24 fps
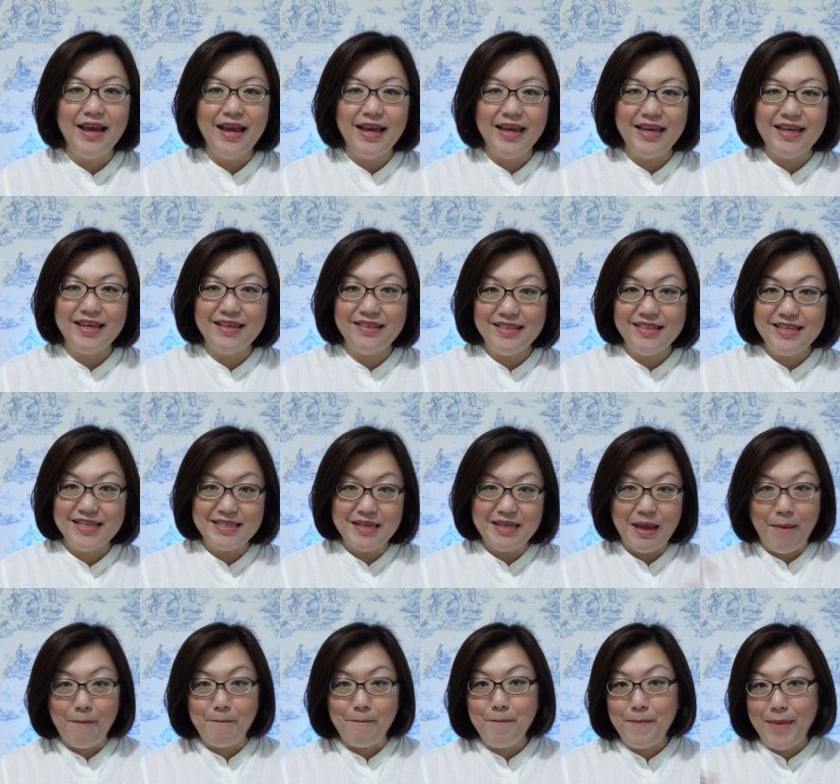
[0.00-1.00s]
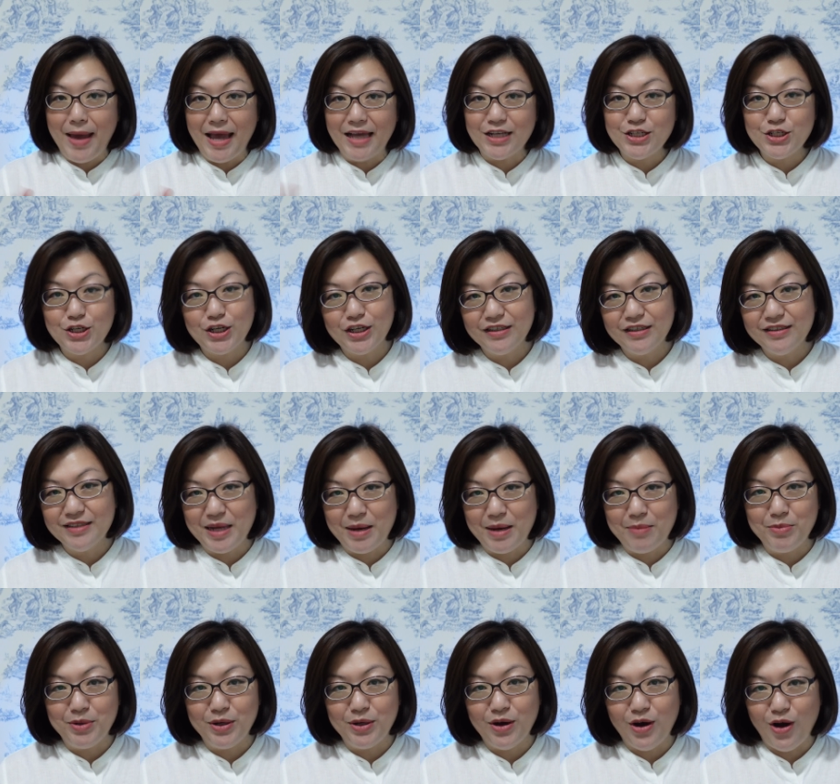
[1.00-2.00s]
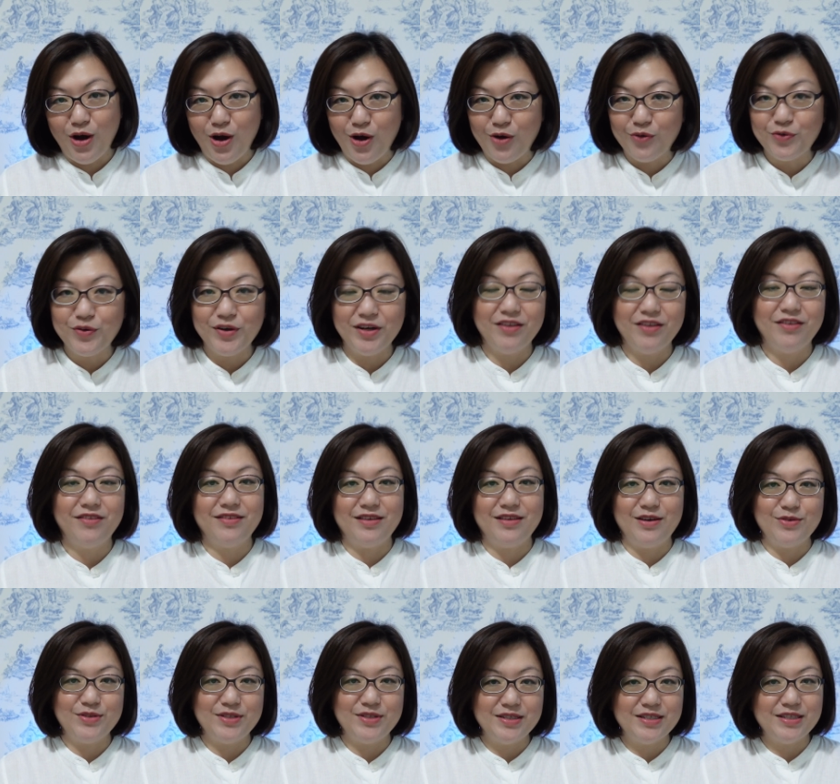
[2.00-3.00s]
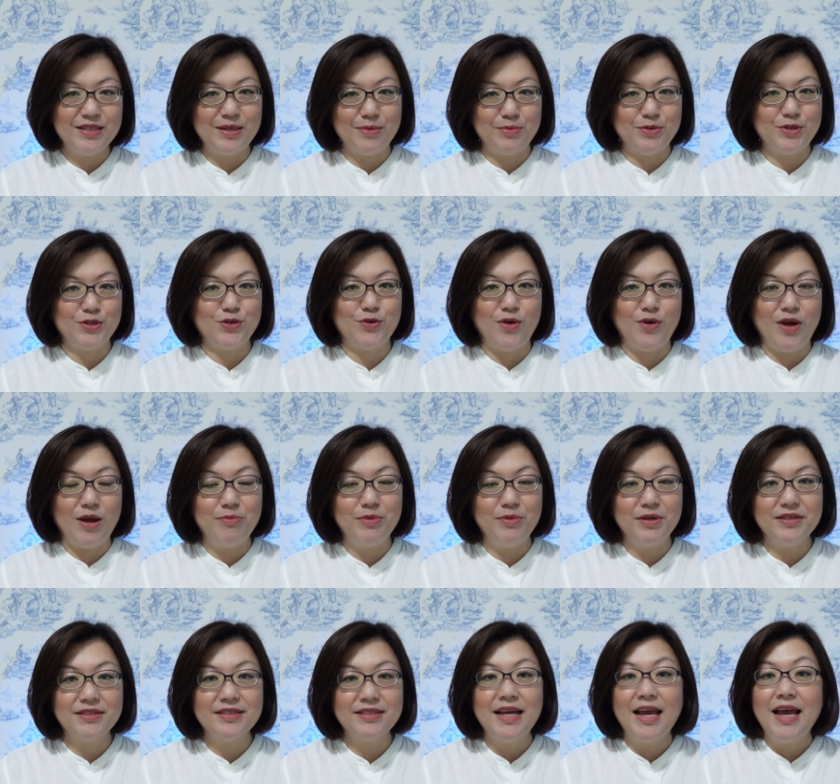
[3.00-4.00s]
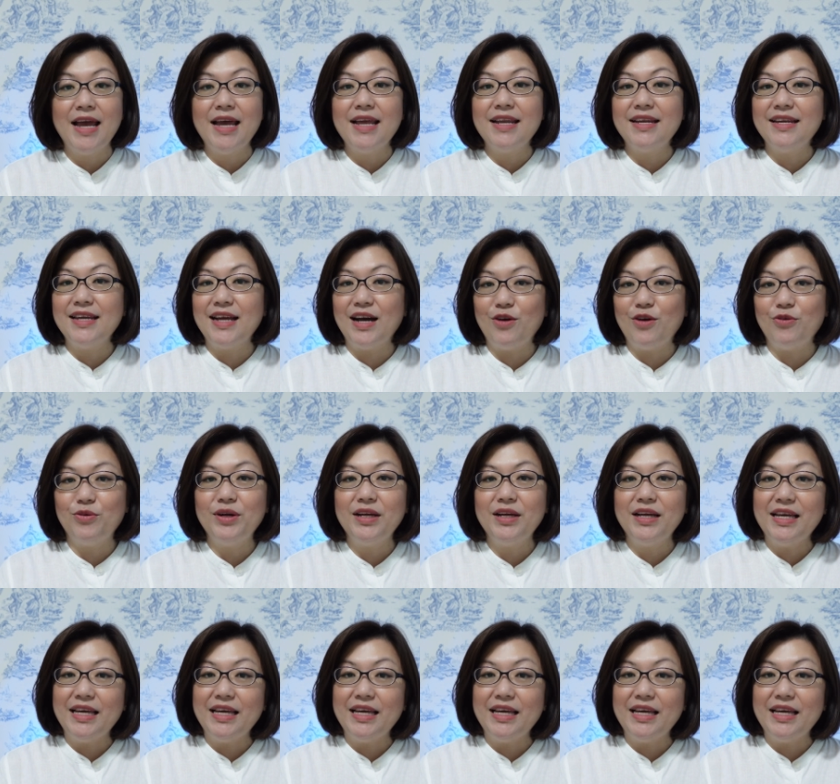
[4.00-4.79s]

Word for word: hit this magical number of a thousand subscribers. Now,